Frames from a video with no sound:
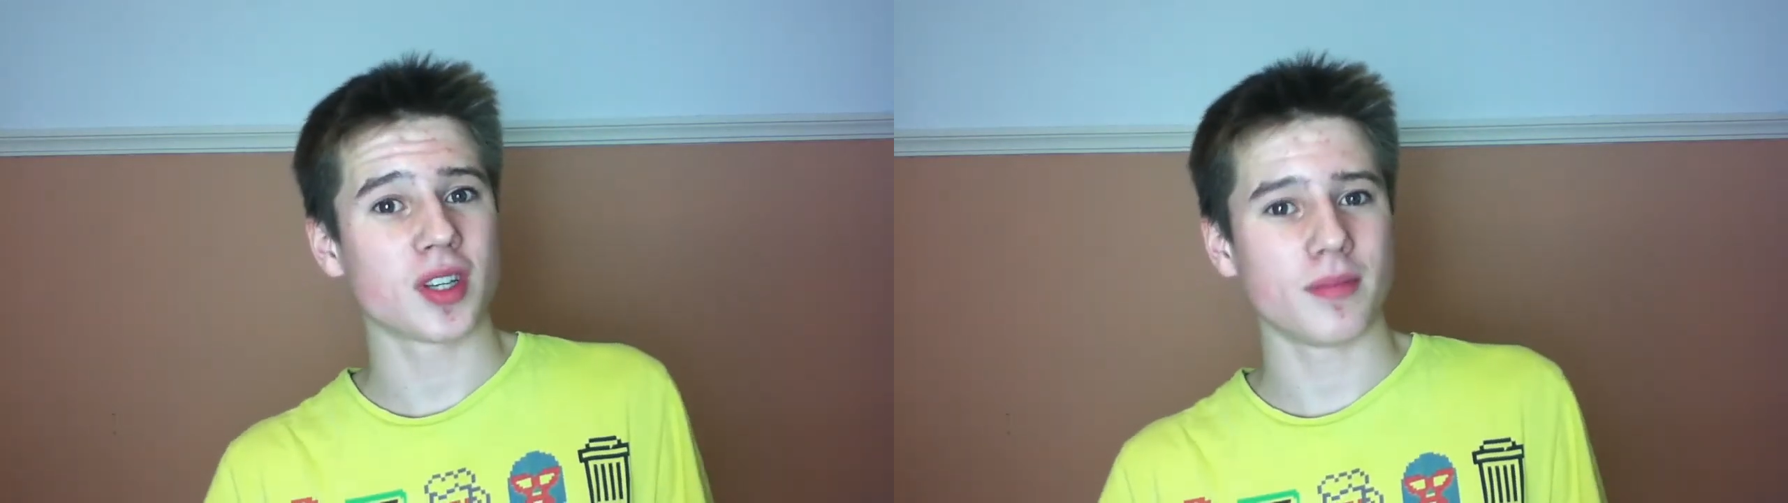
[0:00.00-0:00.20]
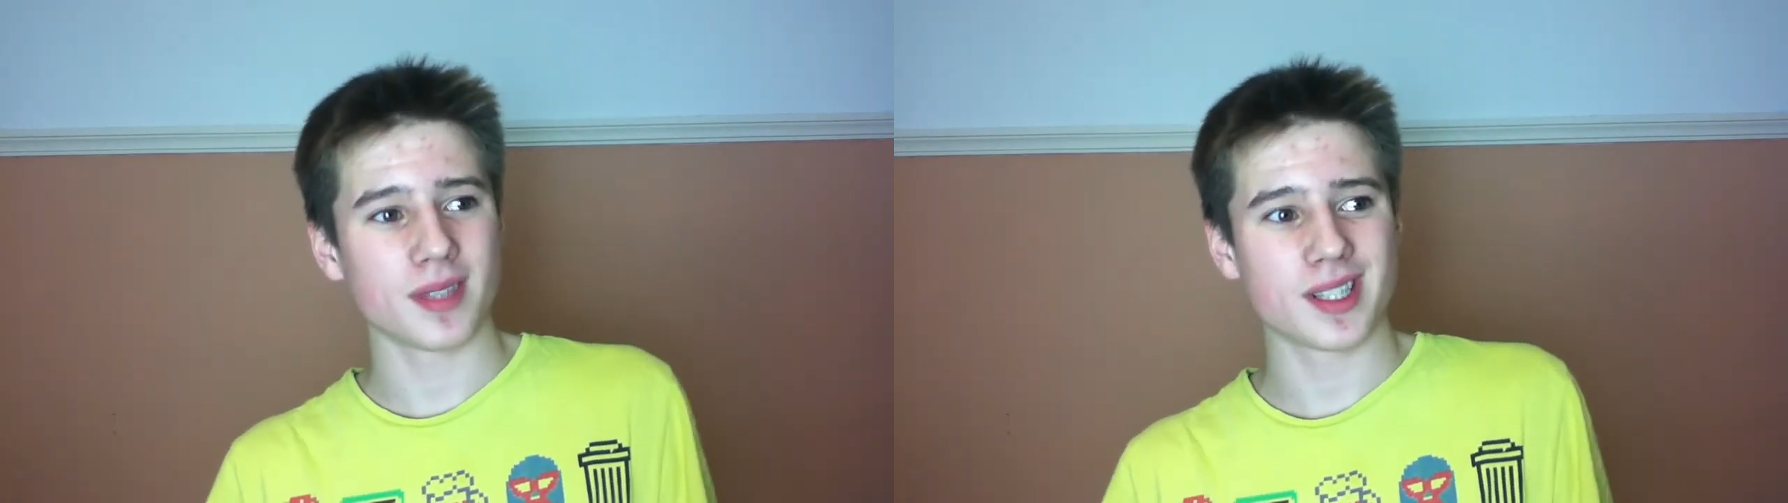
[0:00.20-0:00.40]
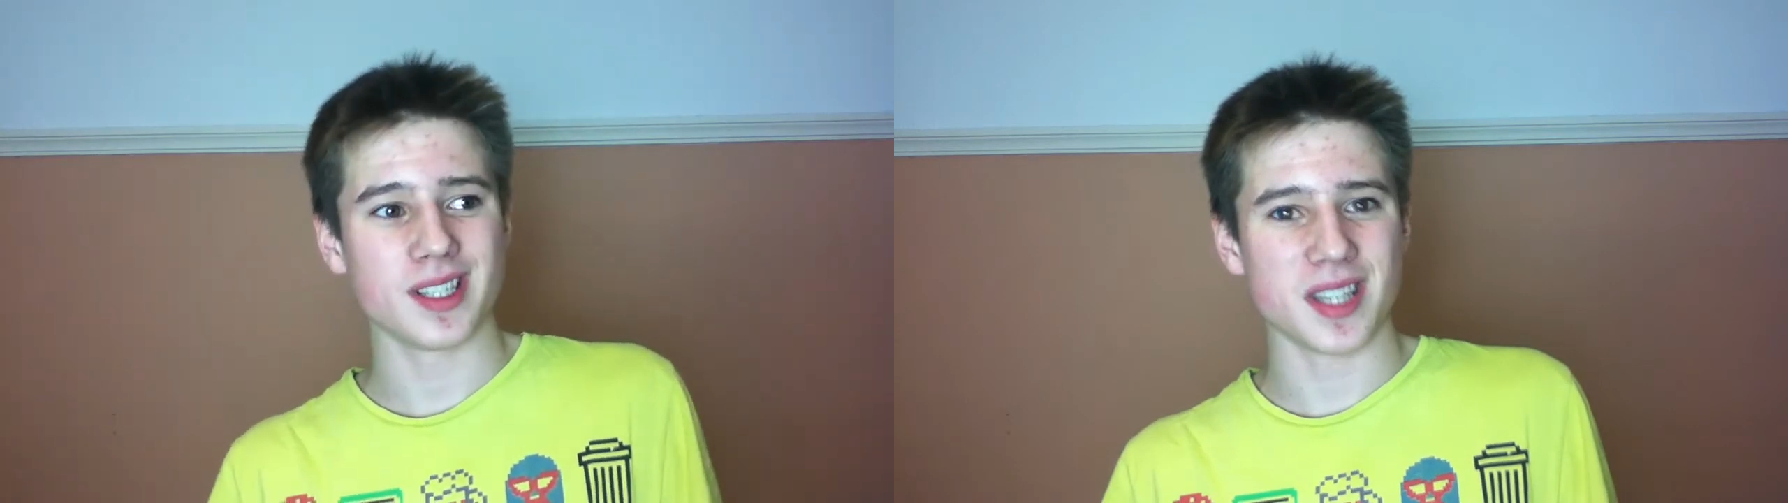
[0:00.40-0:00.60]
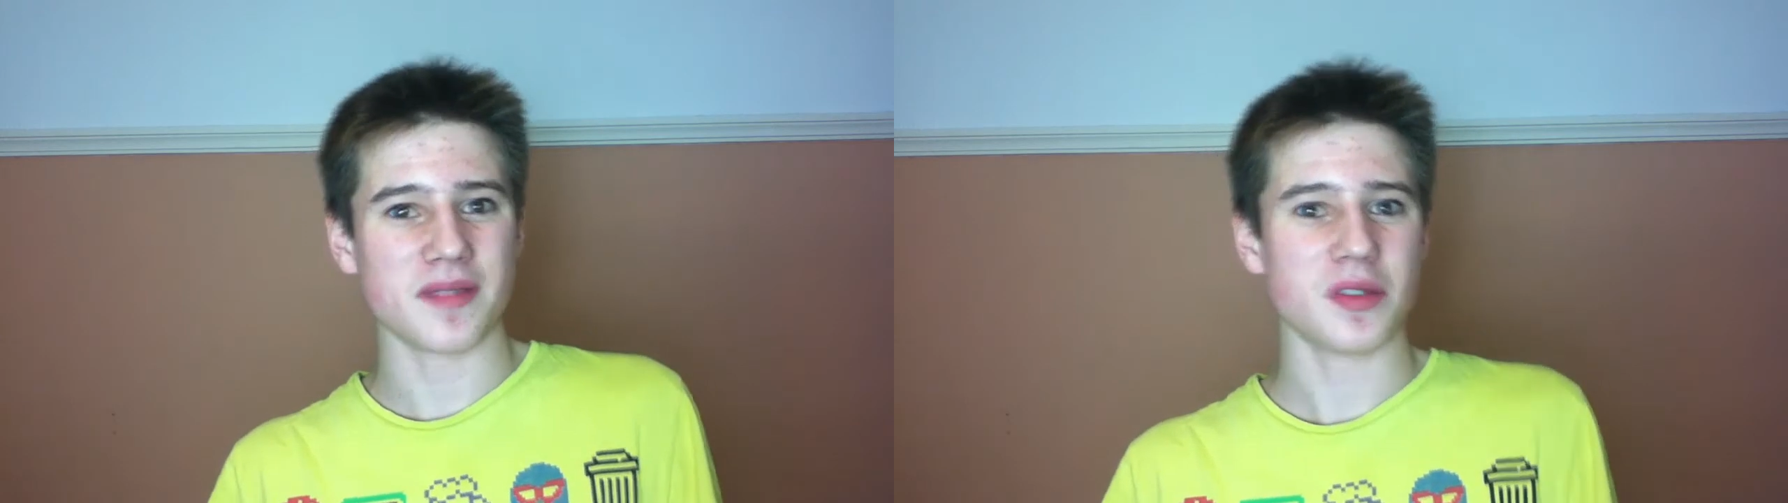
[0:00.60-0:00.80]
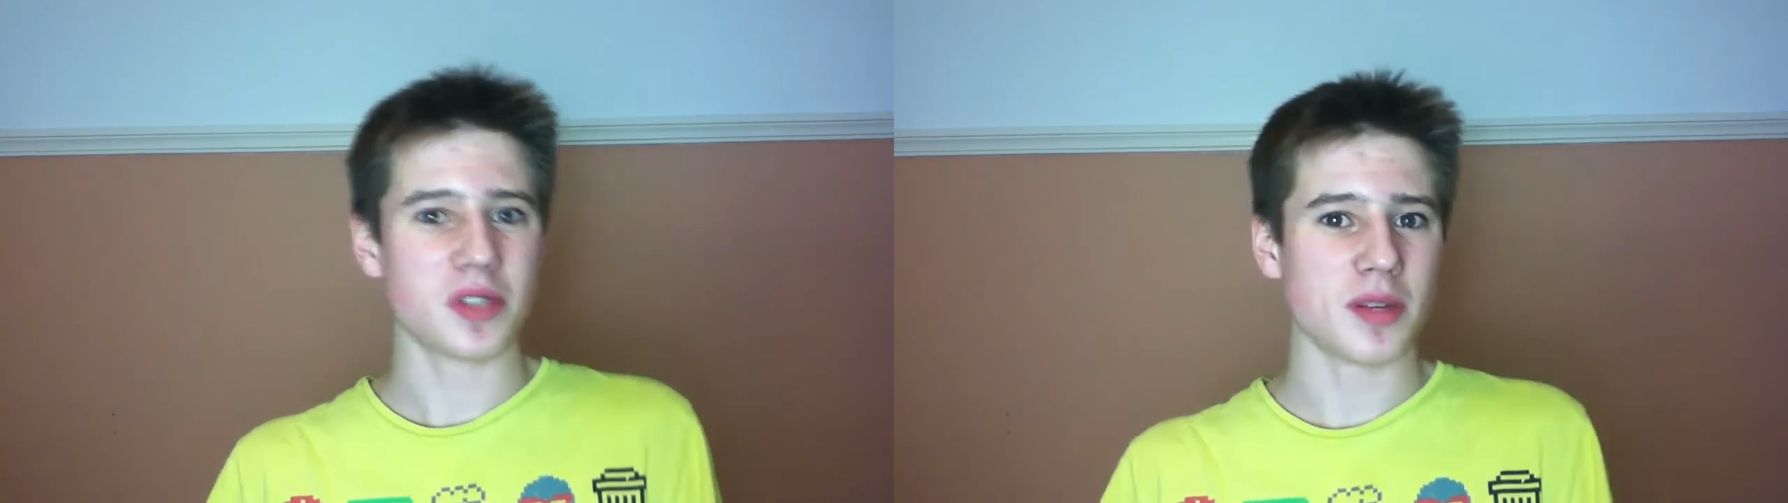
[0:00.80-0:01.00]

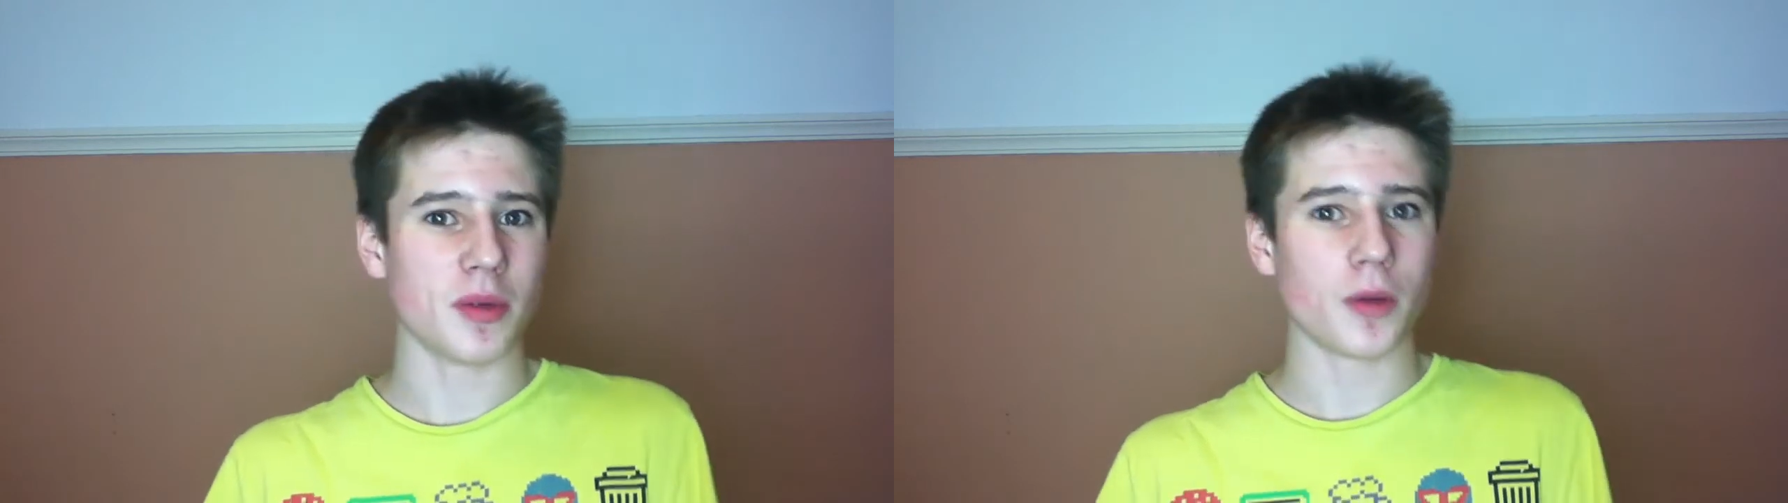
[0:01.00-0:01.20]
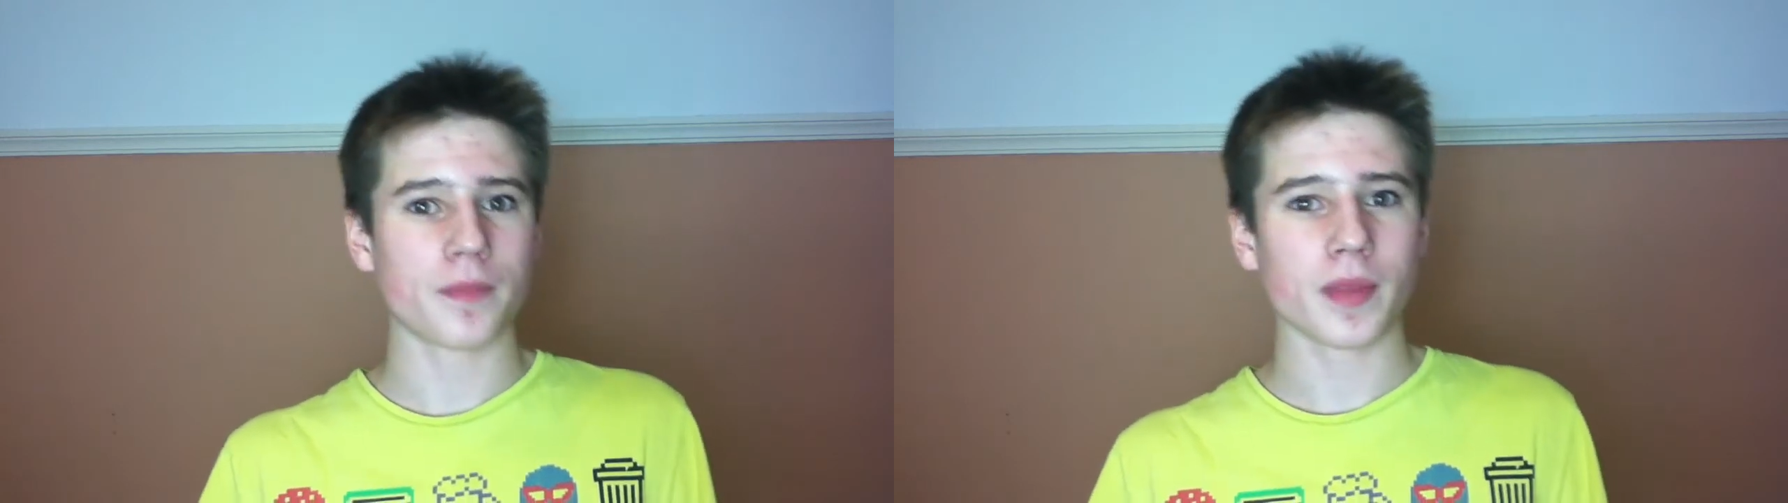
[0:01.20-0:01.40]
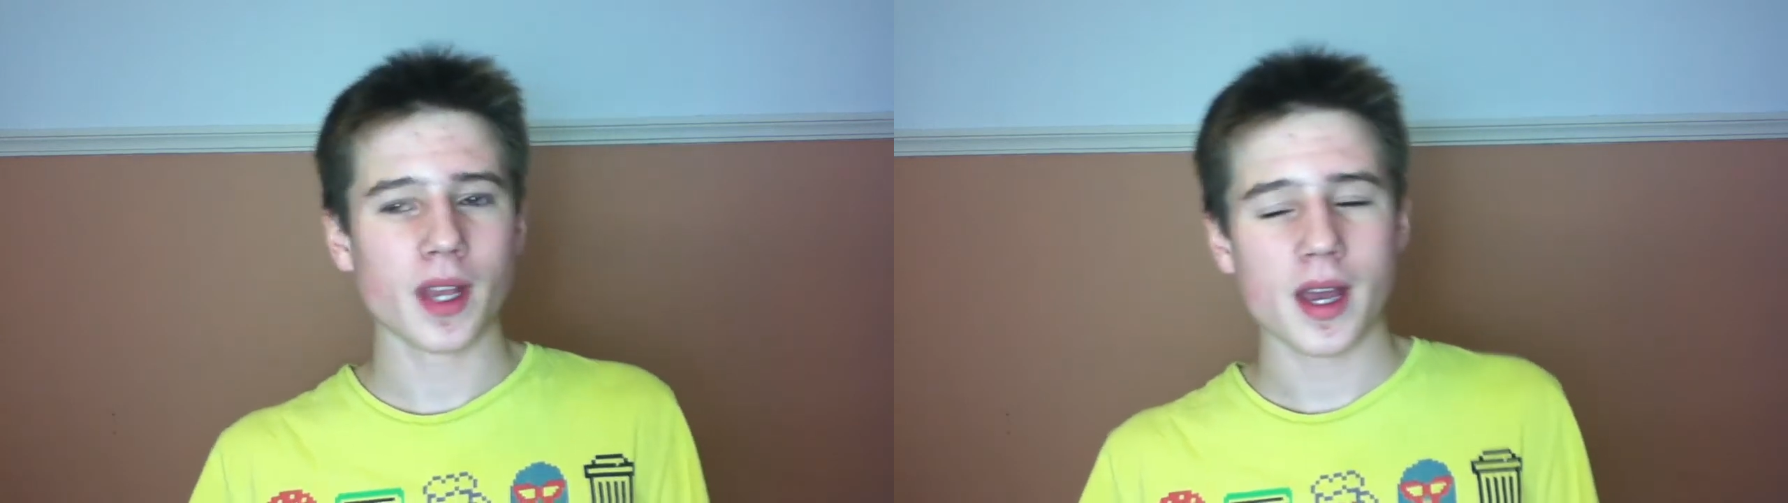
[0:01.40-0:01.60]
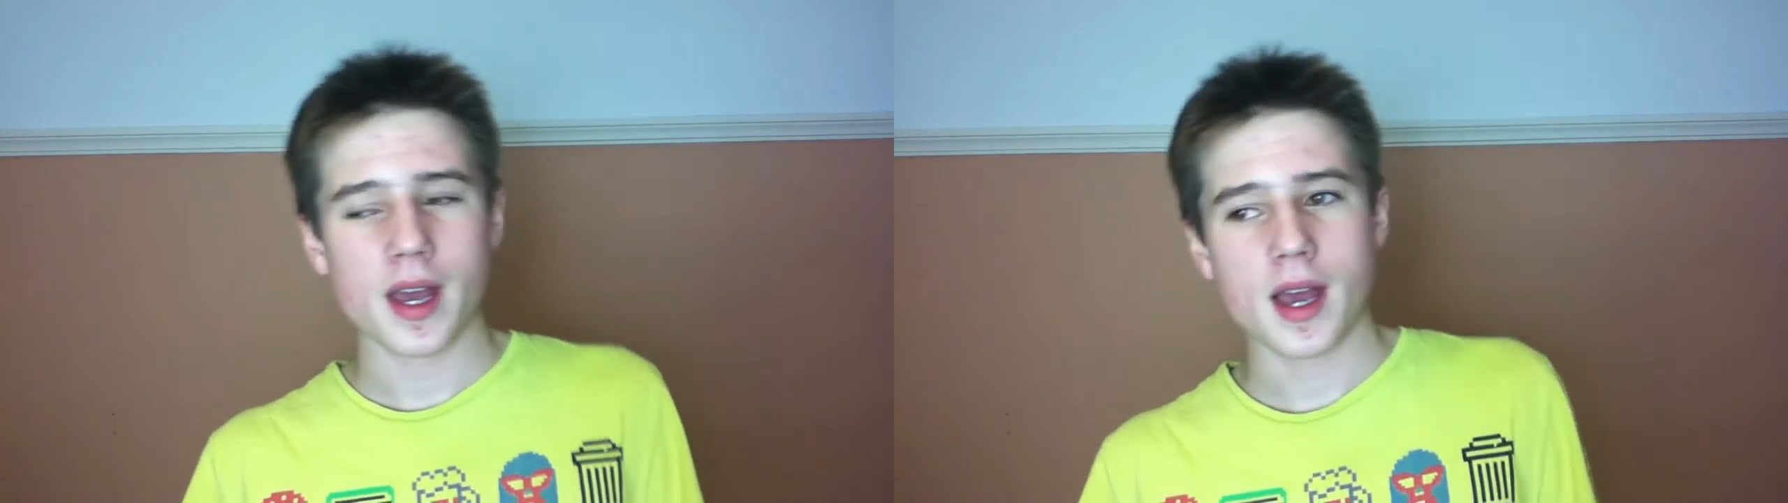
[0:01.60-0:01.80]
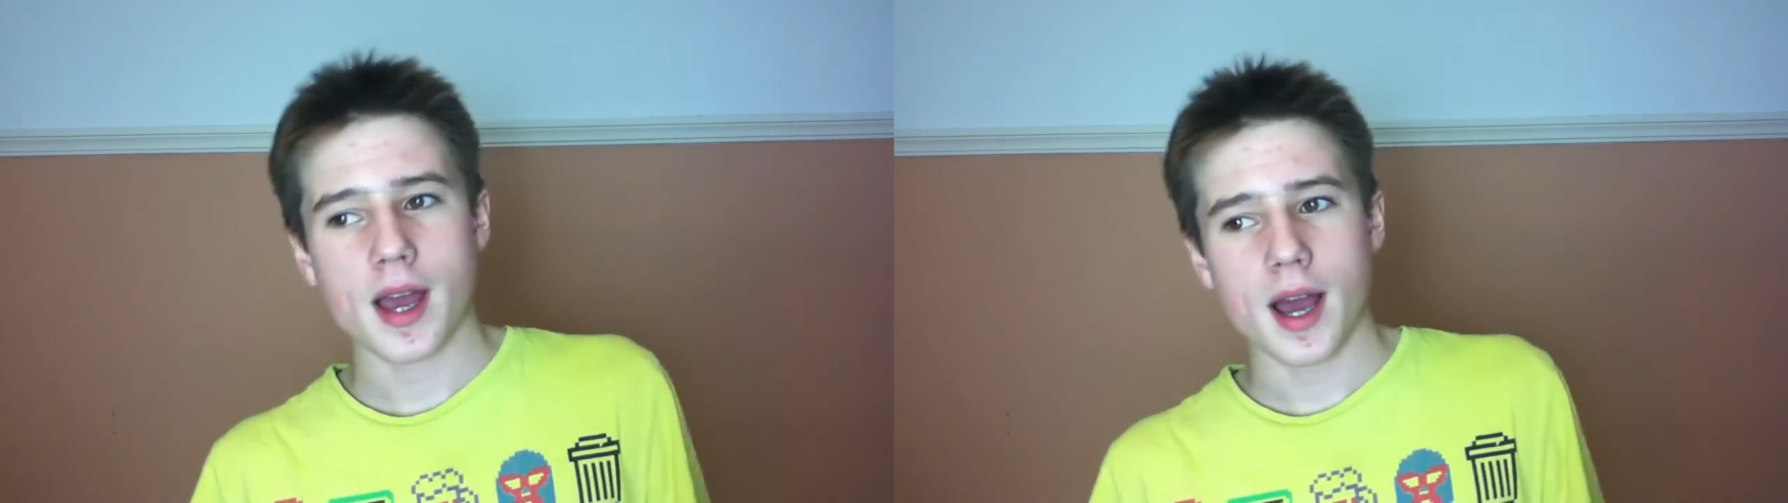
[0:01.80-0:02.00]
Mudbox because I've used
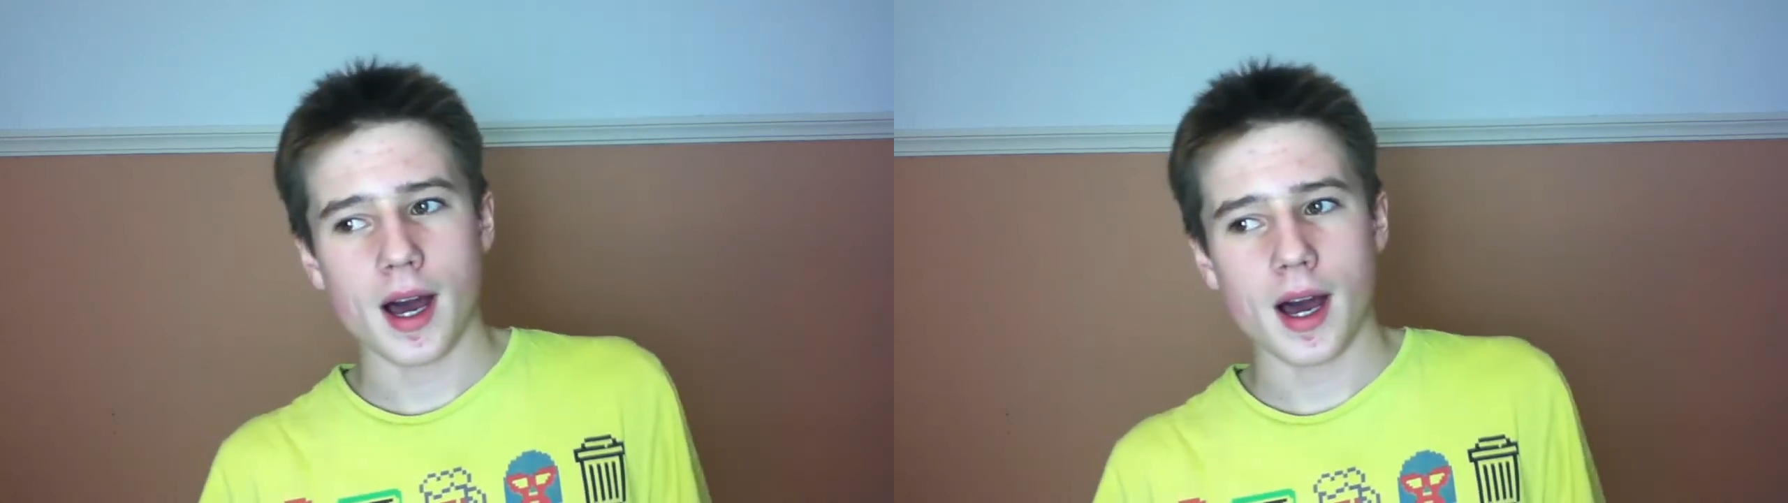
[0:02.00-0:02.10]
it more.